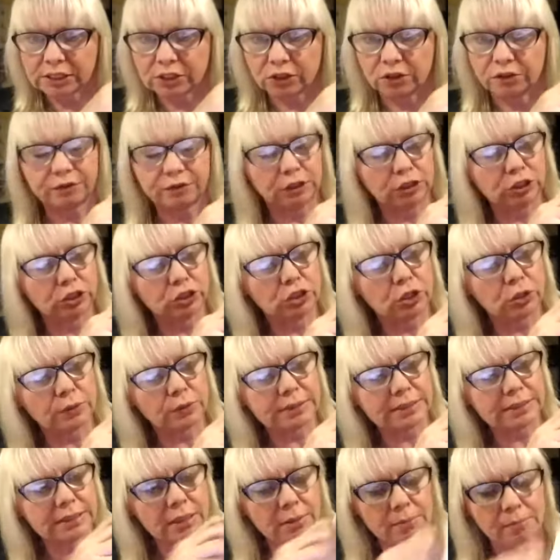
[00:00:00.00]
So the filter
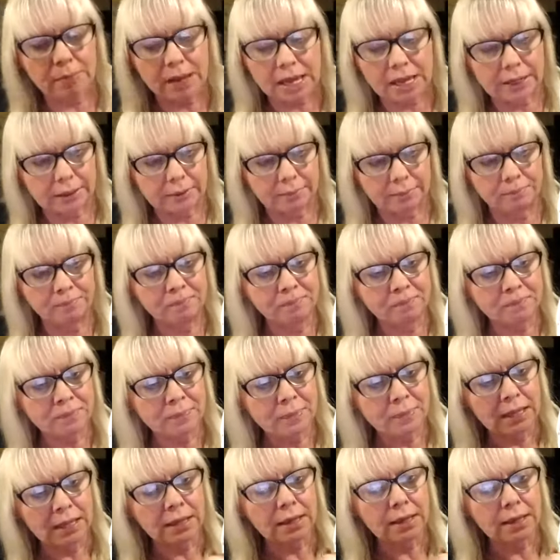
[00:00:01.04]
goes in the bottom.
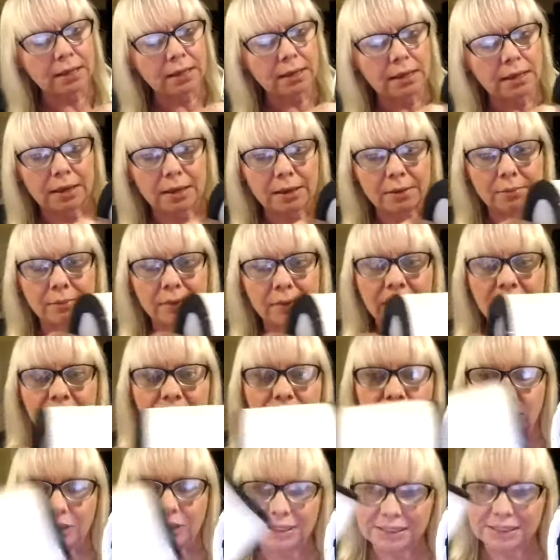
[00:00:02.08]
And
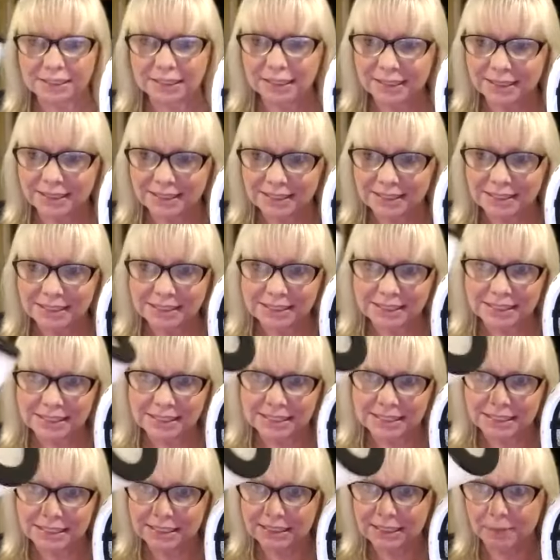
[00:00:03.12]
it looks like this.
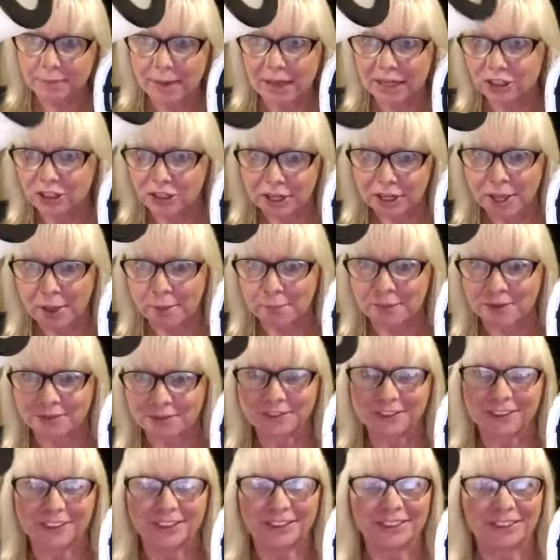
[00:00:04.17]
This is the Magic HEPA
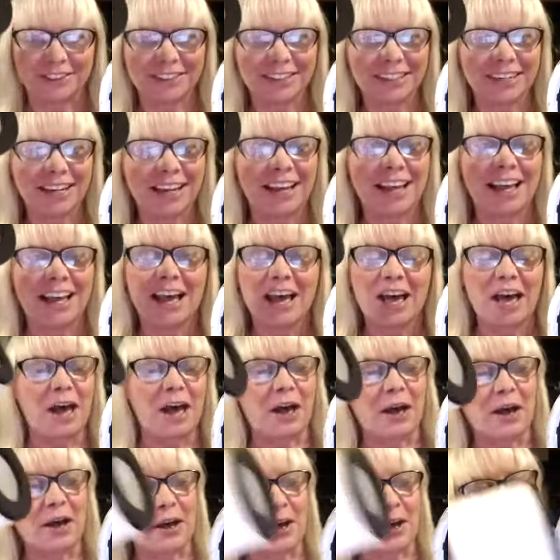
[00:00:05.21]
filter.
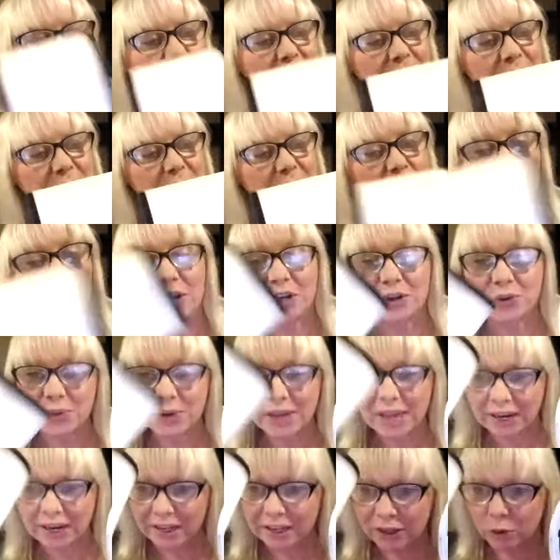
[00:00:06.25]
When you
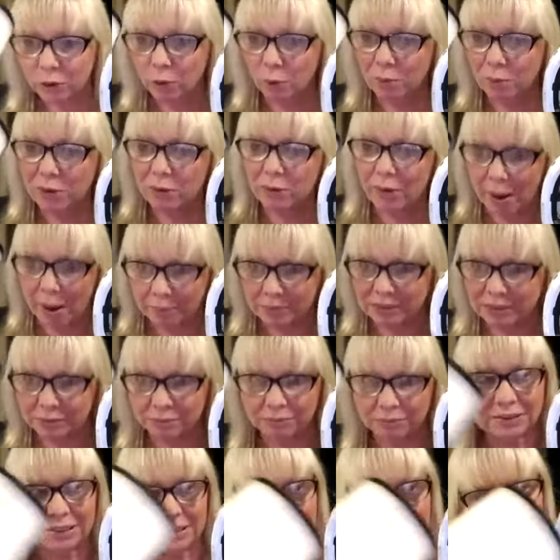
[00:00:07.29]
get it, it will be wrapped
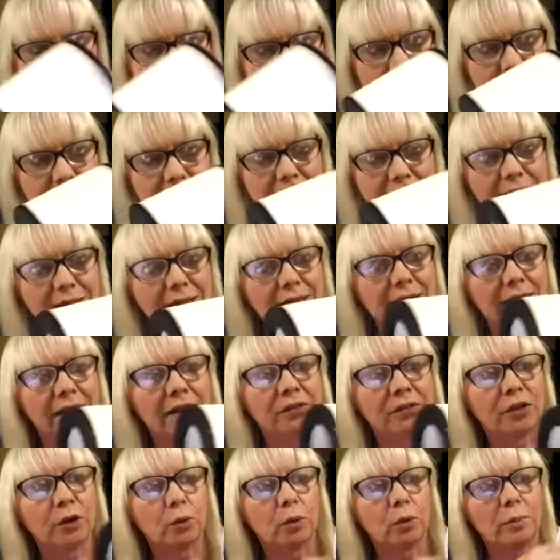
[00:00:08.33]
in plastic,
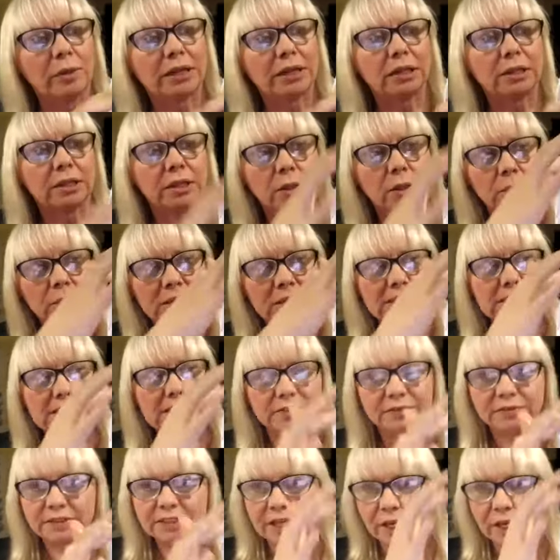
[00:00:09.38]
and there will be a little piece
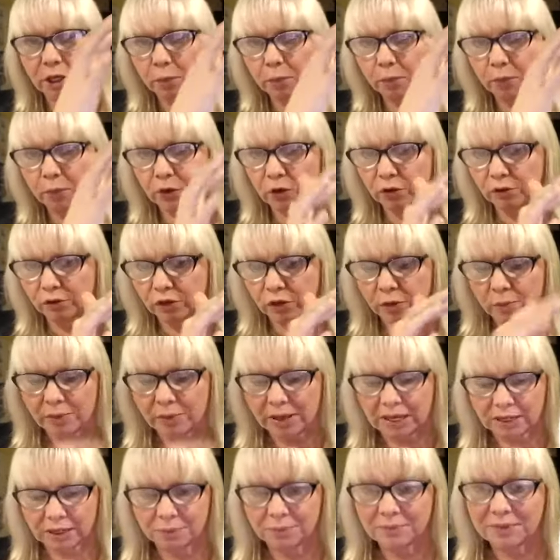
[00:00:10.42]
of tape over the
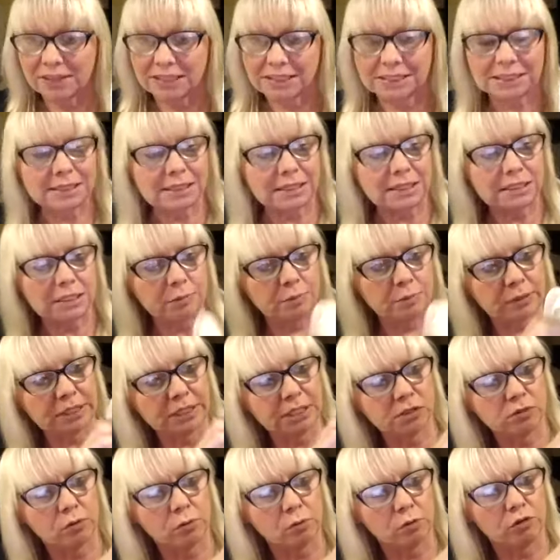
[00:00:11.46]
bottom that says,
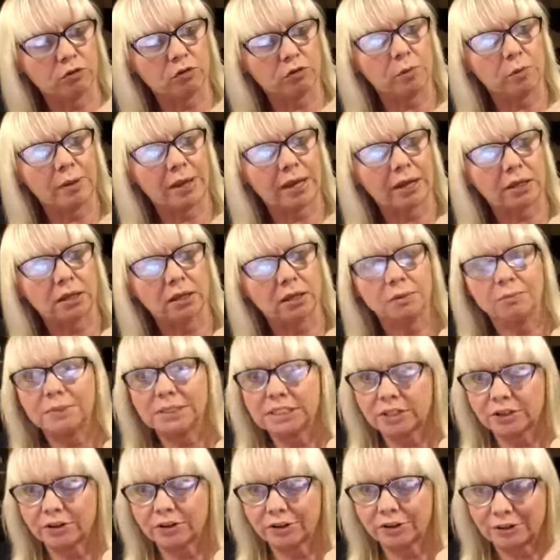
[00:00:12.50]
please remove the packing
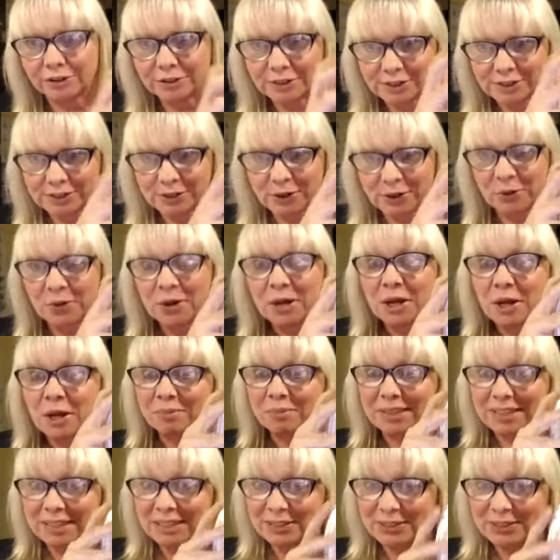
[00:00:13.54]
material. So
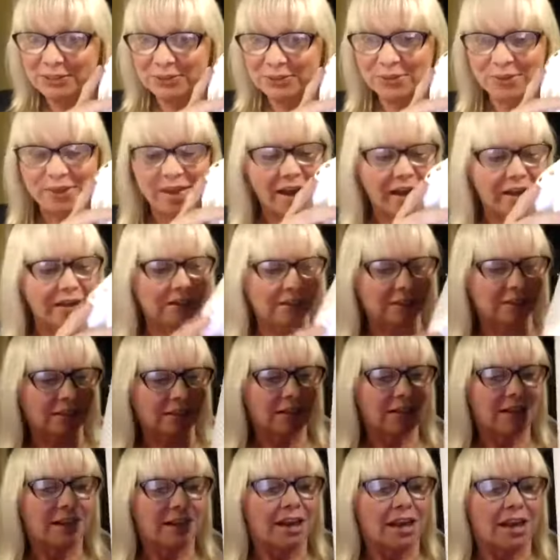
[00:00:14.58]
please do that.
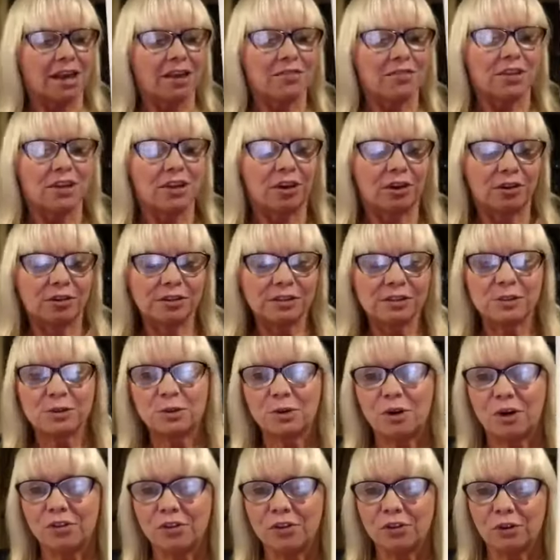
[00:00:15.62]
And then
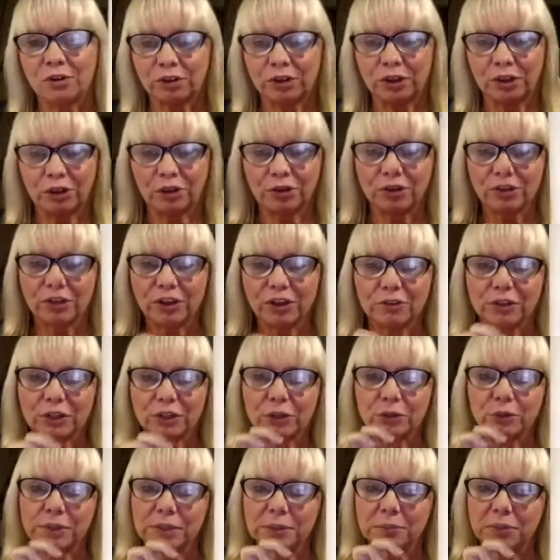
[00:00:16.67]
also the only other thing you have to
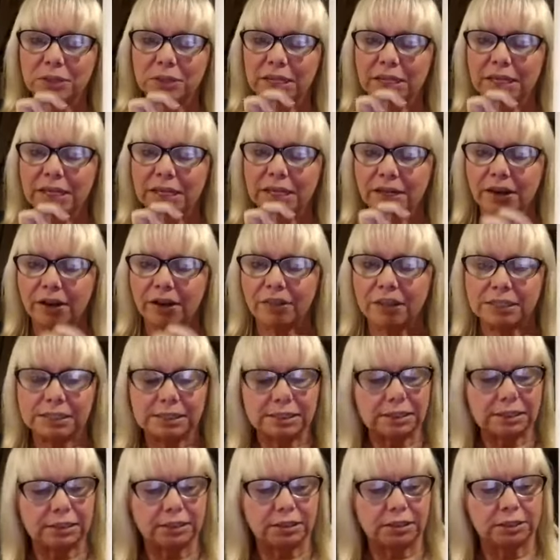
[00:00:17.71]
do is plug in
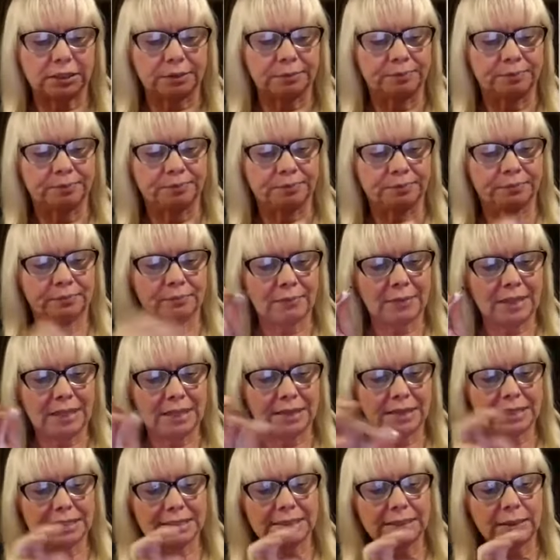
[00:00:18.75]
this little
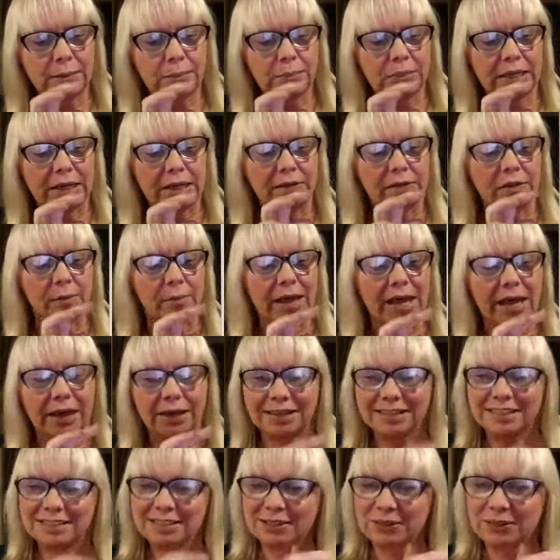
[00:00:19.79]
plug in the back.
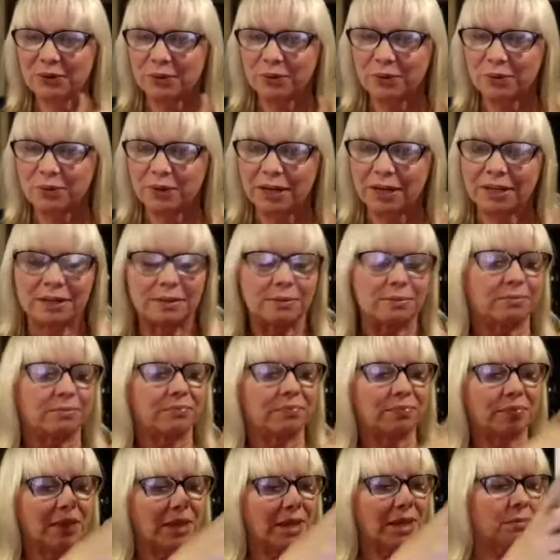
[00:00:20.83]
So
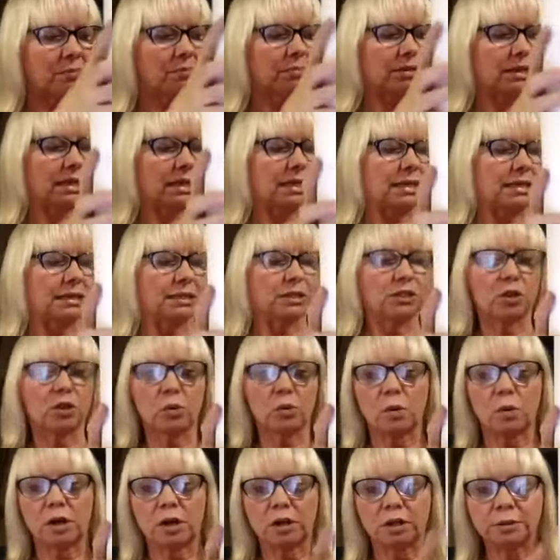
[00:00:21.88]
and plug it into
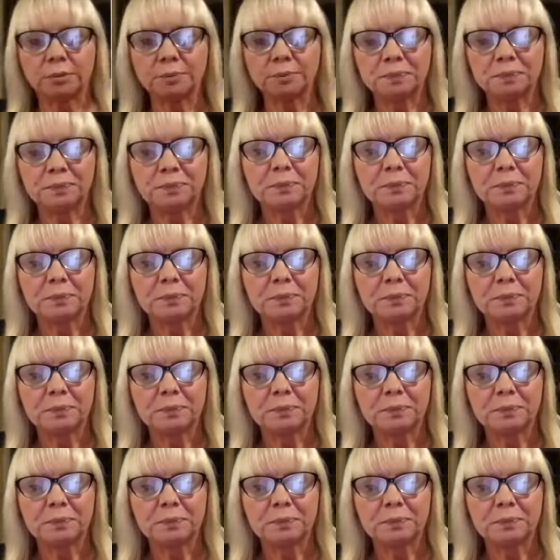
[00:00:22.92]
the wall.